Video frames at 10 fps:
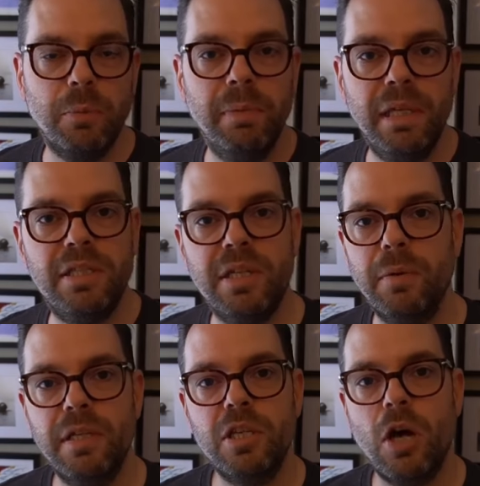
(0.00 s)

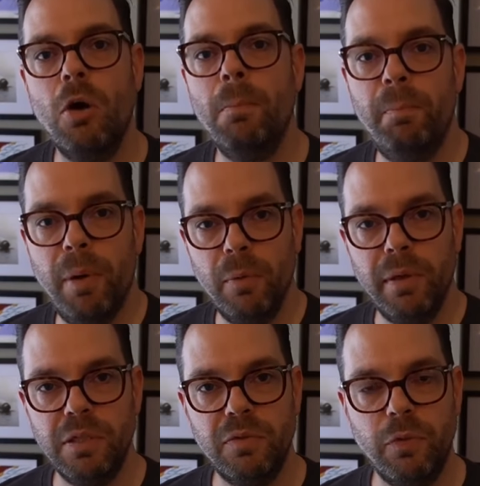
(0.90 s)
mini-series on
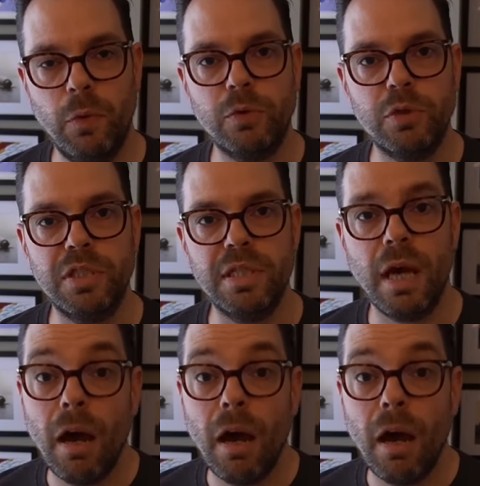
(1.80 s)
Boeing's Fortresses.